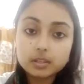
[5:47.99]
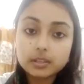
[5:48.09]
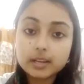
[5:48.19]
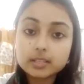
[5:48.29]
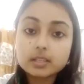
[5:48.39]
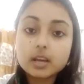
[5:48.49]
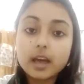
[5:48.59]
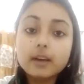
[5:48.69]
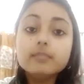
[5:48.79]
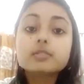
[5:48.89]
that
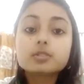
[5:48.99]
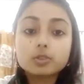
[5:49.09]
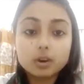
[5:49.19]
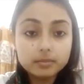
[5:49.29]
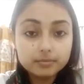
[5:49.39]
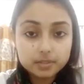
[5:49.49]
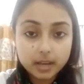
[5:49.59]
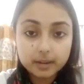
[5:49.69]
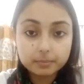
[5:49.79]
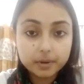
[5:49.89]
have soft
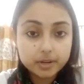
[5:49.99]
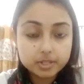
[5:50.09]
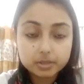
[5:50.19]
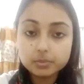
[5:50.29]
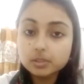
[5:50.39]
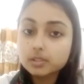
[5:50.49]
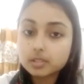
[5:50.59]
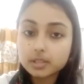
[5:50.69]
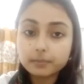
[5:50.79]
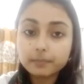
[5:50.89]
and perishable
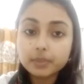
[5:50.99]
stem,